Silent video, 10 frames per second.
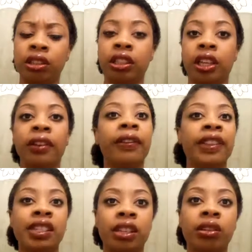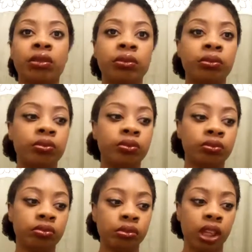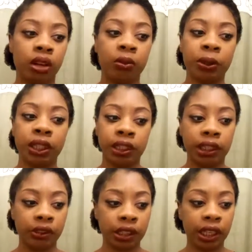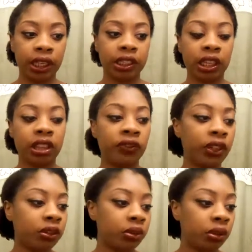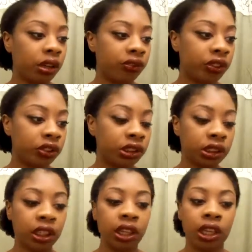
yeah, so I will put a link down to that because the other videos going up first.